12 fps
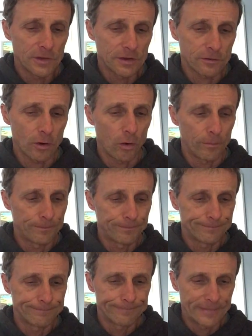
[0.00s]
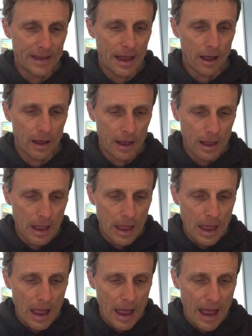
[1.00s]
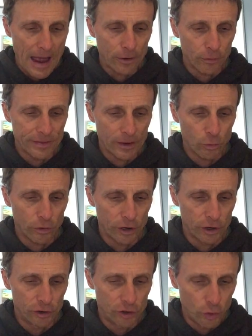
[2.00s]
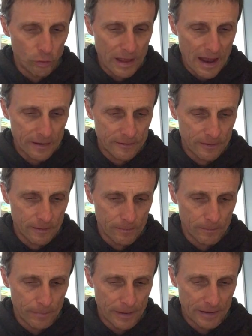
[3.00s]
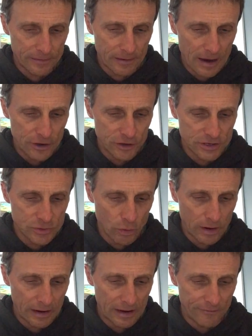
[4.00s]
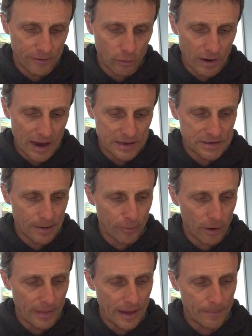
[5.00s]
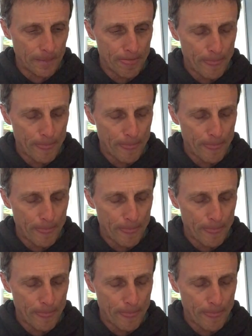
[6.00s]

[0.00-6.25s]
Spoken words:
So, yeah, I don't think we're going to do that, but I just want to give you a heads up on that.